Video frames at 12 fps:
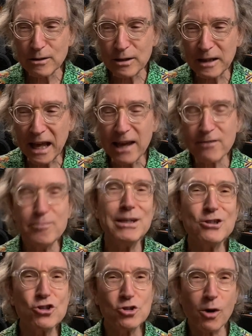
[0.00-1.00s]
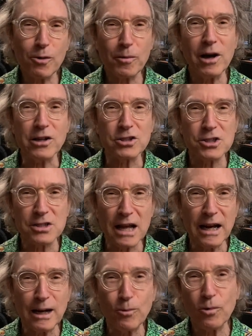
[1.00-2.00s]
gave me so much,
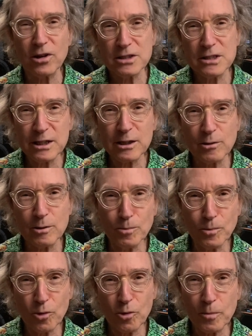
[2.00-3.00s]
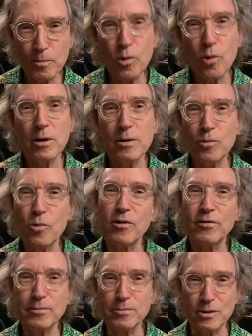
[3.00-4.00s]
and I wanted to hear more and more
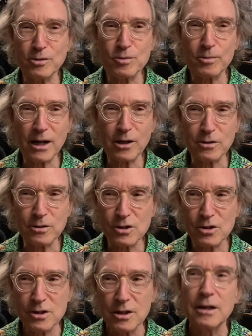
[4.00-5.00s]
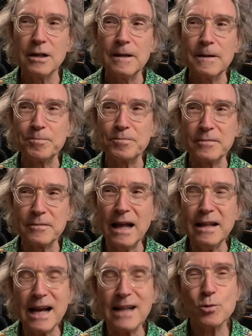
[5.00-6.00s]
from those records.
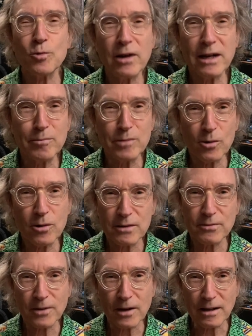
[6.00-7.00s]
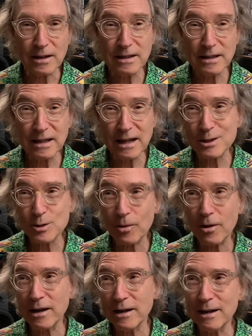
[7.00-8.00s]
And that's why I'm an audiophile, and that's
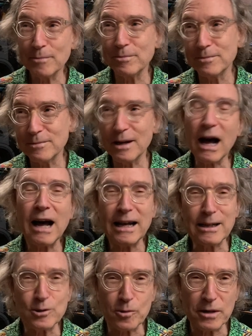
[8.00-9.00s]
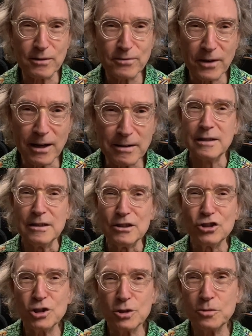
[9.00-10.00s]
why I'm a high-end audiophile.
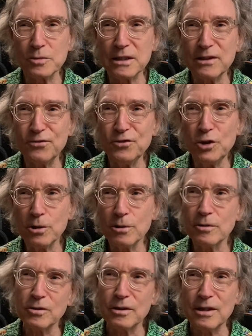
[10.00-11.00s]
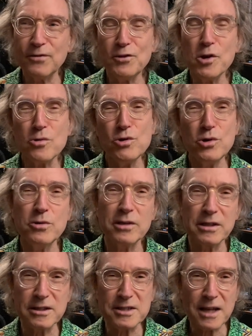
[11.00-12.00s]
So if you're new to
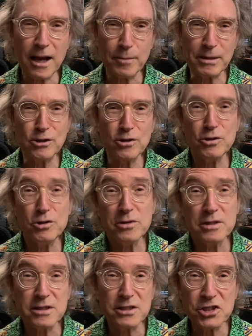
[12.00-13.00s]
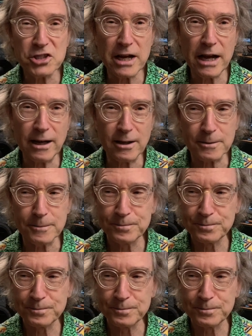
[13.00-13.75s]
this hobby, and you're new to this channel,